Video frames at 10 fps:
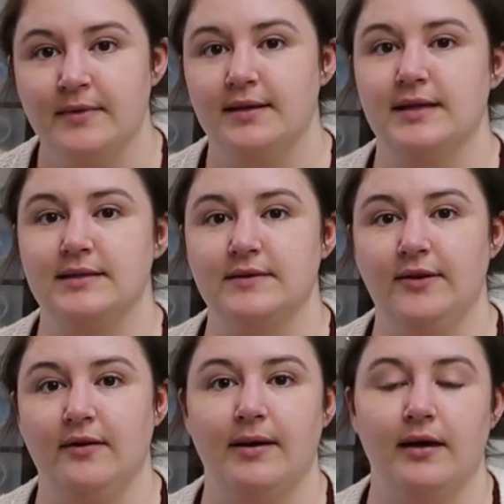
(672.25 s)
Because if
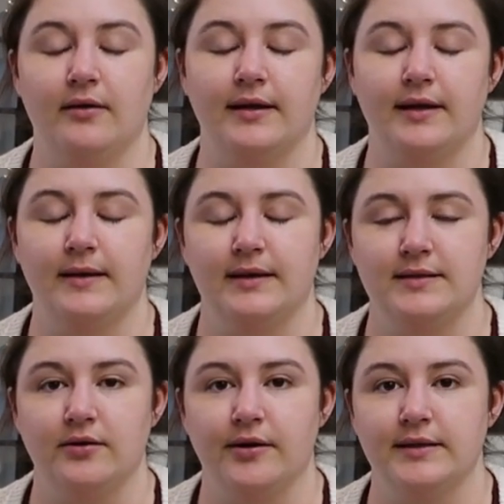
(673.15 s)
you have back or neck pain as
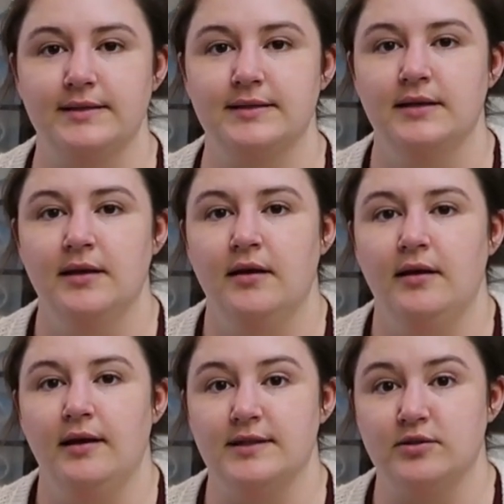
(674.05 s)
an artist,
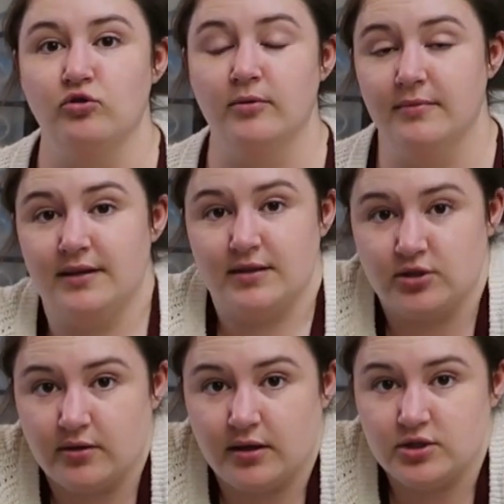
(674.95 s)
it's normally because
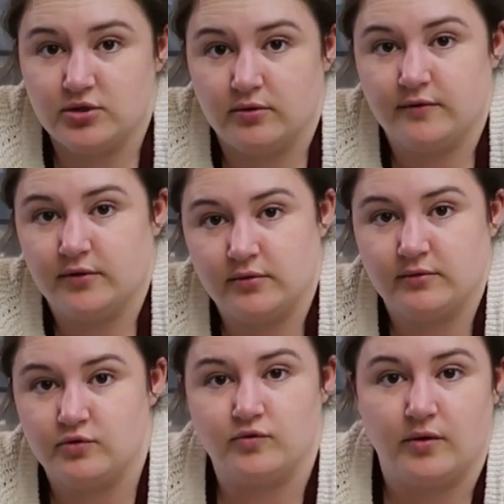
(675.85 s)
you're hunched over
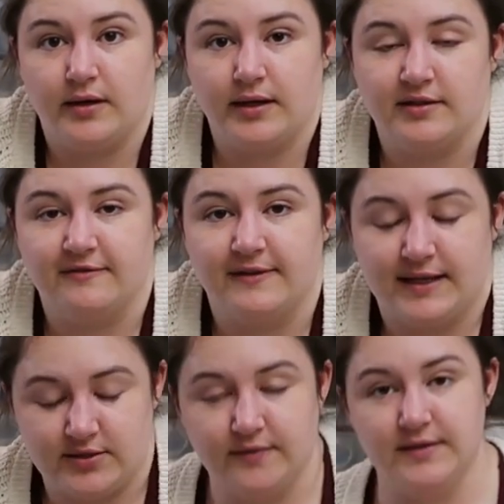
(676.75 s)
drawing on a
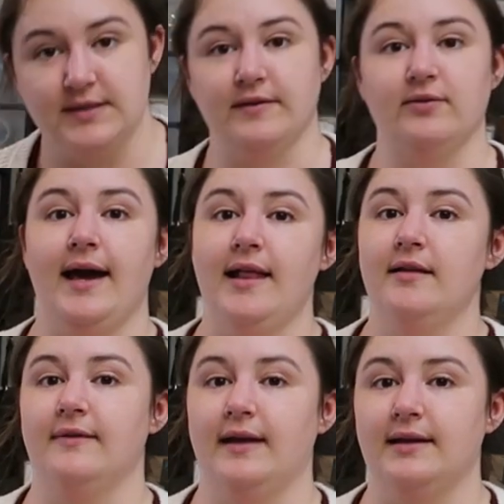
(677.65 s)
flat surface. If you
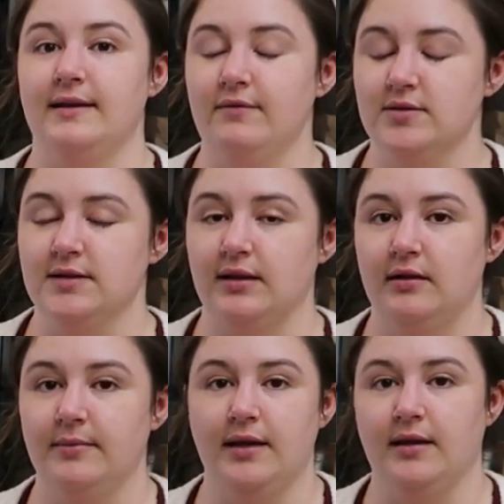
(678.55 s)
elevate it even just a
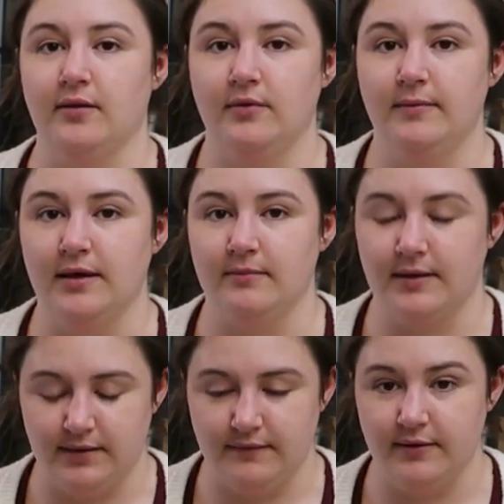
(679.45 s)
little bit, it can really make a
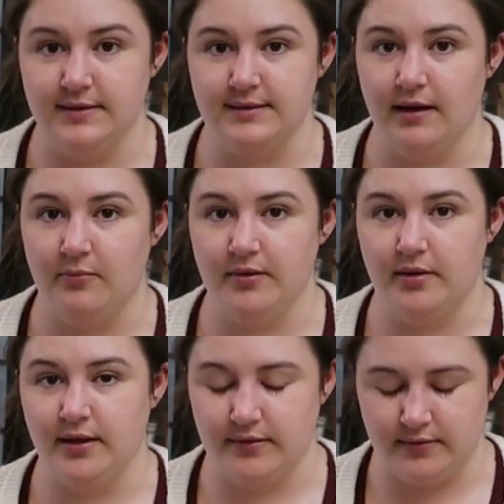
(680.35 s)
big difference and help with a
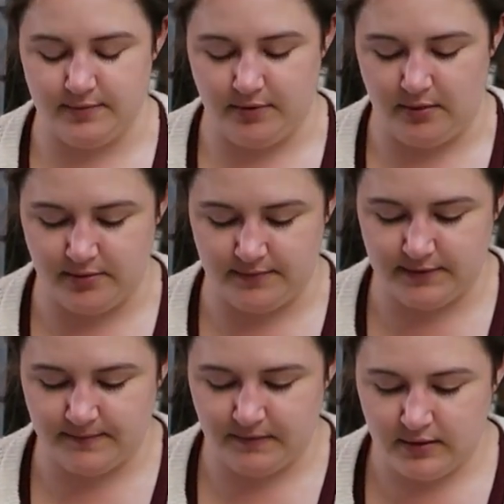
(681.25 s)
lot of those problems.